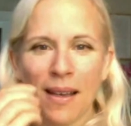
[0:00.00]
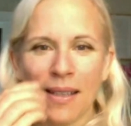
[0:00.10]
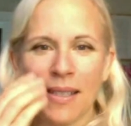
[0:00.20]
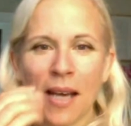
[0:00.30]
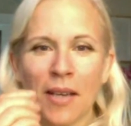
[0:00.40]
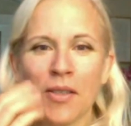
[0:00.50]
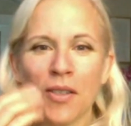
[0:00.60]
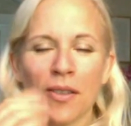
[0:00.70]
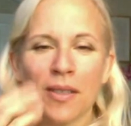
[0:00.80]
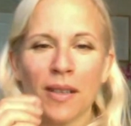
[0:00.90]

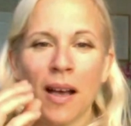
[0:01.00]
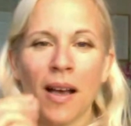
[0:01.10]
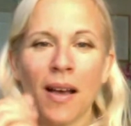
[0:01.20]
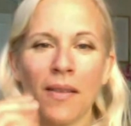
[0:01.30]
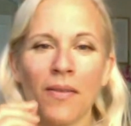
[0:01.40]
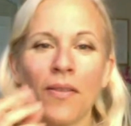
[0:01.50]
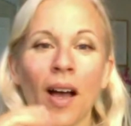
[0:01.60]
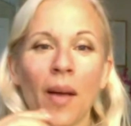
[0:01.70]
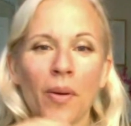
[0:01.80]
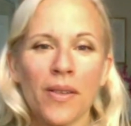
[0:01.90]
textured
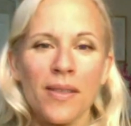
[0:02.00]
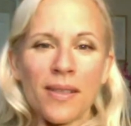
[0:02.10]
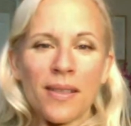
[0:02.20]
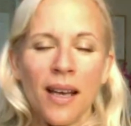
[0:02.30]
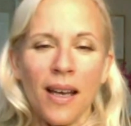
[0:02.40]
fibers